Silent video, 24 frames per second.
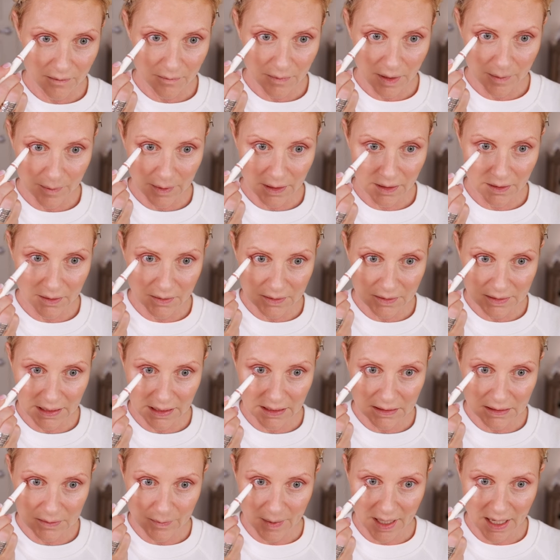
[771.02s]
Maybe I'll use
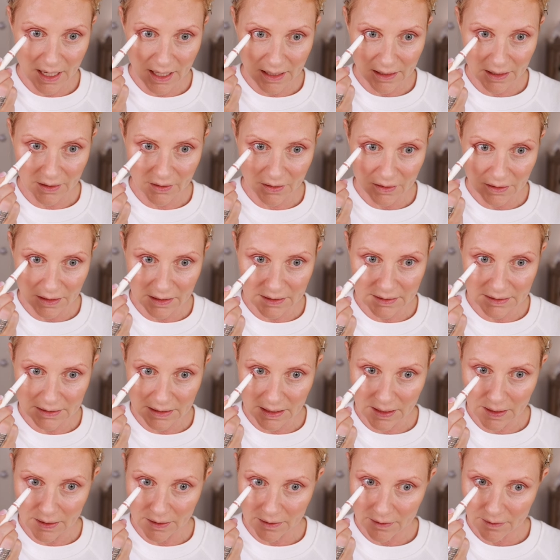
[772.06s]
that as my eyeliner. Let's
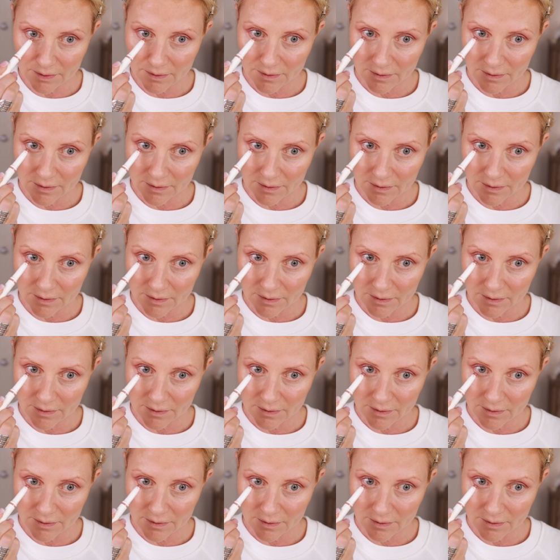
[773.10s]
see.